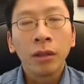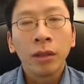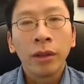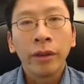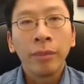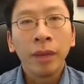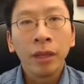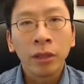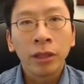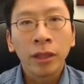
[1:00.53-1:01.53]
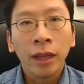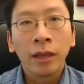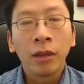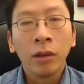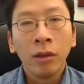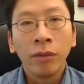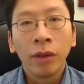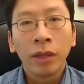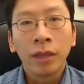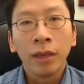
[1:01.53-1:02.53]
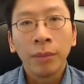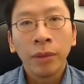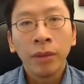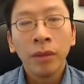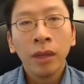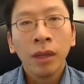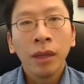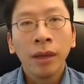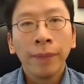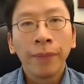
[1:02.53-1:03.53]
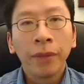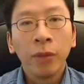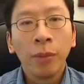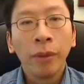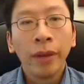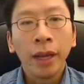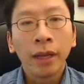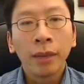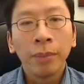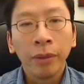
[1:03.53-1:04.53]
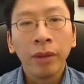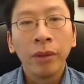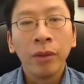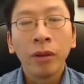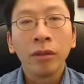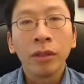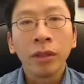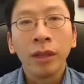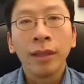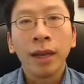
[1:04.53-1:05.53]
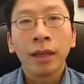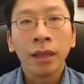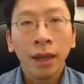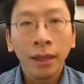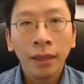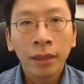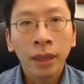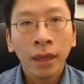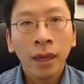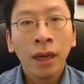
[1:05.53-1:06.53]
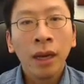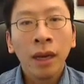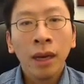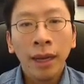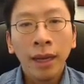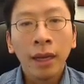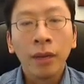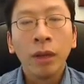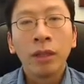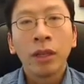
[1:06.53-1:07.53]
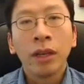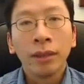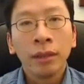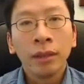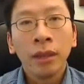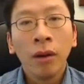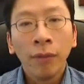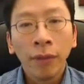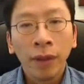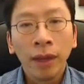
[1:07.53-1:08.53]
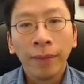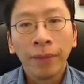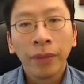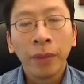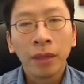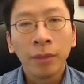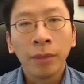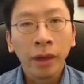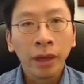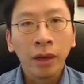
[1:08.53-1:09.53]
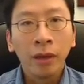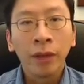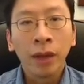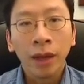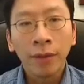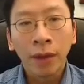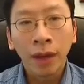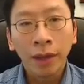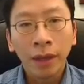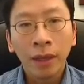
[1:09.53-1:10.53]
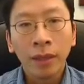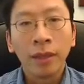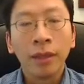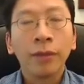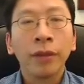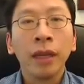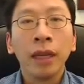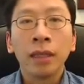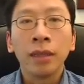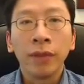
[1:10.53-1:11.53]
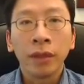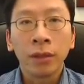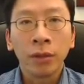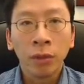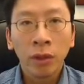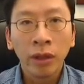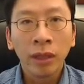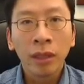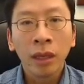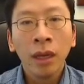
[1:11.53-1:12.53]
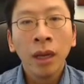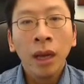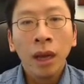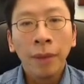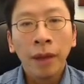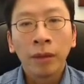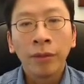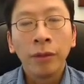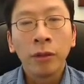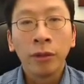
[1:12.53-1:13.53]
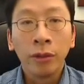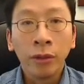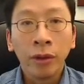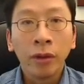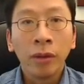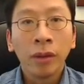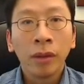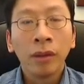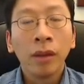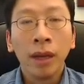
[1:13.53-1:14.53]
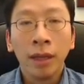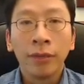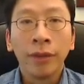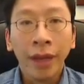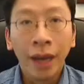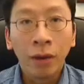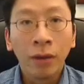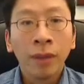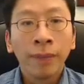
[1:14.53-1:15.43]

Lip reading: austerity measures that include, for example, 4.8 billion euros in tax hikes and wage cuts. Hopefully, the possibility of the lifeline is enough to ease investor worries about the future of the euro, at least for now.